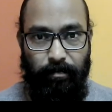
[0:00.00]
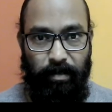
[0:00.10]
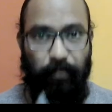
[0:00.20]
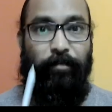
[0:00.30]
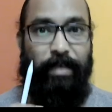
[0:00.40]

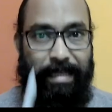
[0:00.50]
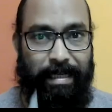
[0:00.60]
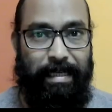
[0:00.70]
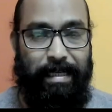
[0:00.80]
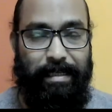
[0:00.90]
The
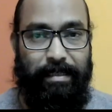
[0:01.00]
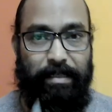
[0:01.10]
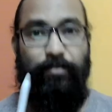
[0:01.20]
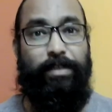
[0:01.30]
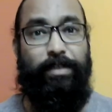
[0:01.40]
physical
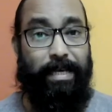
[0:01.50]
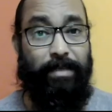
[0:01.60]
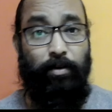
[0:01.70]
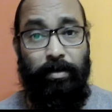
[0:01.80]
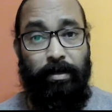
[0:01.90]
entity which has
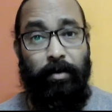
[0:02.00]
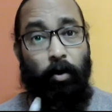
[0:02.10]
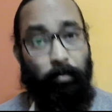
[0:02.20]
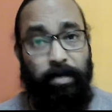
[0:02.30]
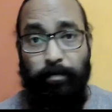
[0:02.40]
got a
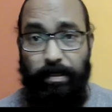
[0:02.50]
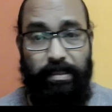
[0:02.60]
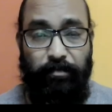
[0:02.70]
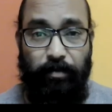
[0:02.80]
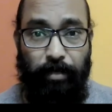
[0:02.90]
common
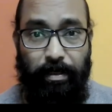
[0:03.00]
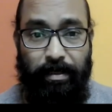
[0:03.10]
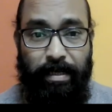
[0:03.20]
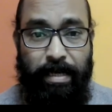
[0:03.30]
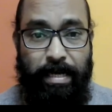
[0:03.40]

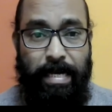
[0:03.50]
perceivability,